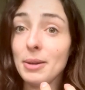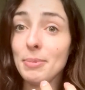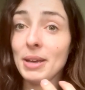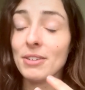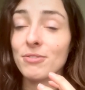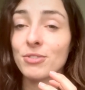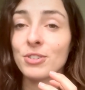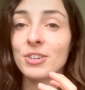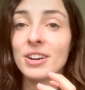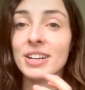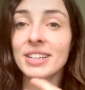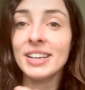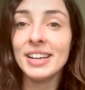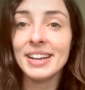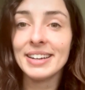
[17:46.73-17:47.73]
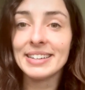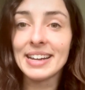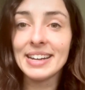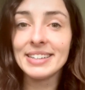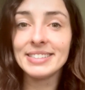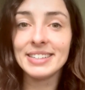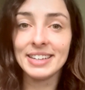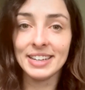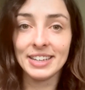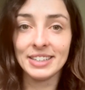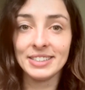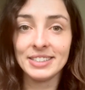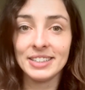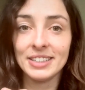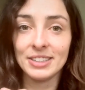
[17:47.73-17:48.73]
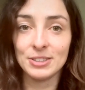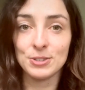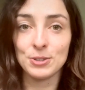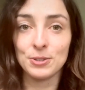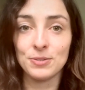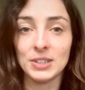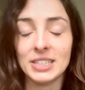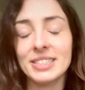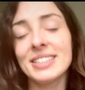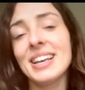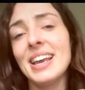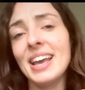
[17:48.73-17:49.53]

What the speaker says: a bit for it not to hit the surface.